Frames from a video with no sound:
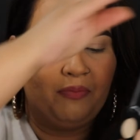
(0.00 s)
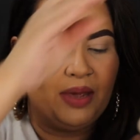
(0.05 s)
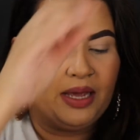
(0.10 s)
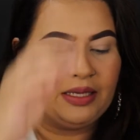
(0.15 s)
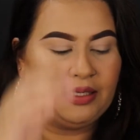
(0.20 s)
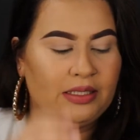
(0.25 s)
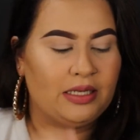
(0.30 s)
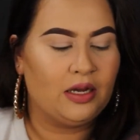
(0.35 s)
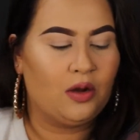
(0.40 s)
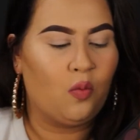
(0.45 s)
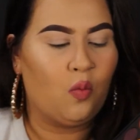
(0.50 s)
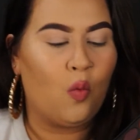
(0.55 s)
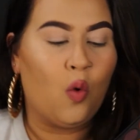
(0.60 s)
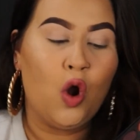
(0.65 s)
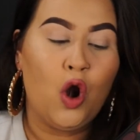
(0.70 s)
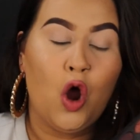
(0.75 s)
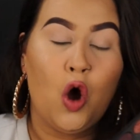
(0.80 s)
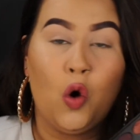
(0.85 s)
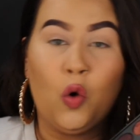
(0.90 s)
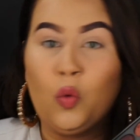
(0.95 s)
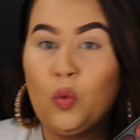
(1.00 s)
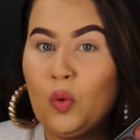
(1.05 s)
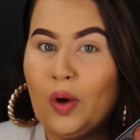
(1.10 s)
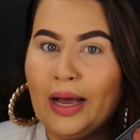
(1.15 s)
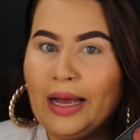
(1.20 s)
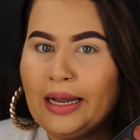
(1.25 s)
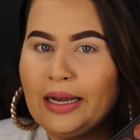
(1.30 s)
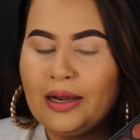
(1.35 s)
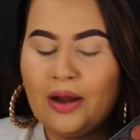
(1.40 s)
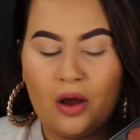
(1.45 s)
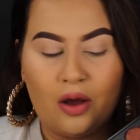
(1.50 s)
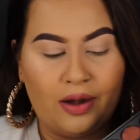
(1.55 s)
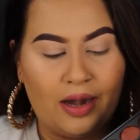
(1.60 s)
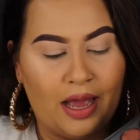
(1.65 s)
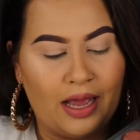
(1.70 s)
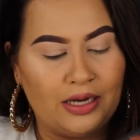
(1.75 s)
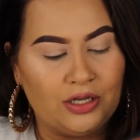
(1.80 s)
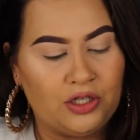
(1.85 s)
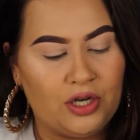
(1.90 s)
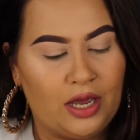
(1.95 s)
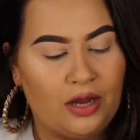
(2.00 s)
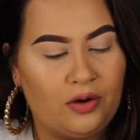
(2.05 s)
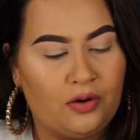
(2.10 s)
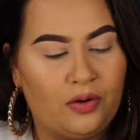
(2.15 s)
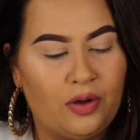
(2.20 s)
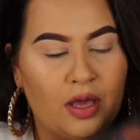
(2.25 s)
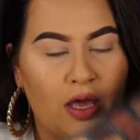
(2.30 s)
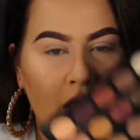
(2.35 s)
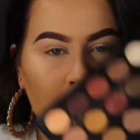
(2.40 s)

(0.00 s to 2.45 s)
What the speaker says: basic 101 on eyeshadow.